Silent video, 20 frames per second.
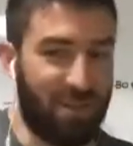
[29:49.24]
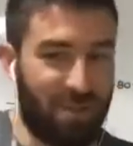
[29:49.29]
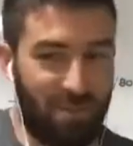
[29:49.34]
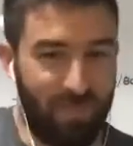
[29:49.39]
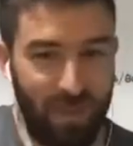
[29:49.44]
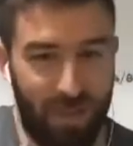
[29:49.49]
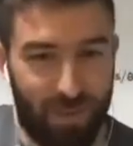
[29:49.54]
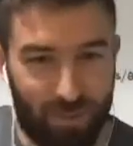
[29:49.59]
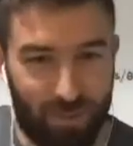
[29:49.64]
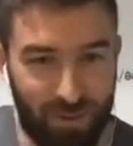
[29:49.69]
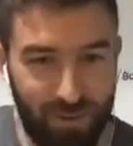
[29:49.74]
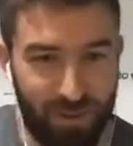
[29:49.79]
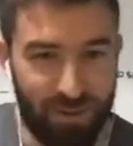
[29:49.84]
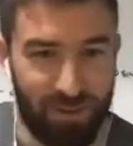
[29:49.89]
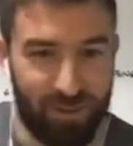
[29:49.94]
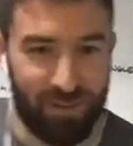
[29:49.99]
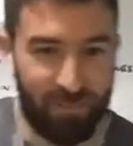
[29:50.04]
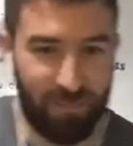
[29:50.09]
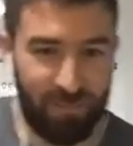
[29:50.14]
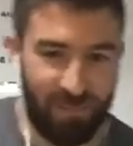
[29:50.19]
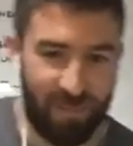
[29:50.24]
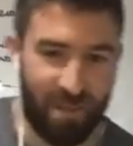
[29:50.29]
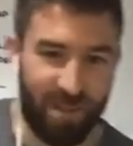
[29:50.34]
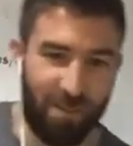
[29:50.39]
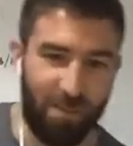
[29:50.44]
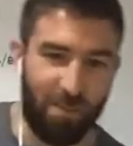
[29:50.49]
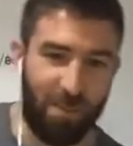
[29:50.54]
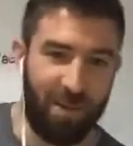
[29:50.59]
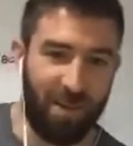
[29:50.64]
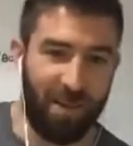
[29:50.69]
and people are doing kip
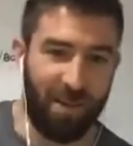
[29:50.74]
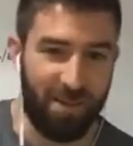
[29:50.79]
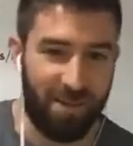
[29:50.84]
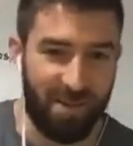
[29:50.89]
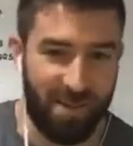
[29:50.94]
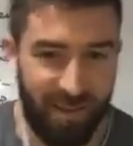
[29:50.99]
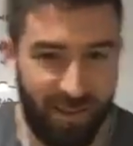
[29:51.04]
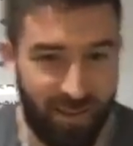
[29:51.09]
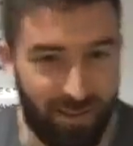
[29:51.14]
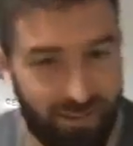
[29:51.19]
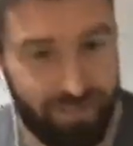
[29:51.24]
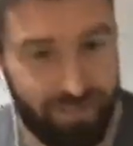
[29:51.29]
and pull up and stuff.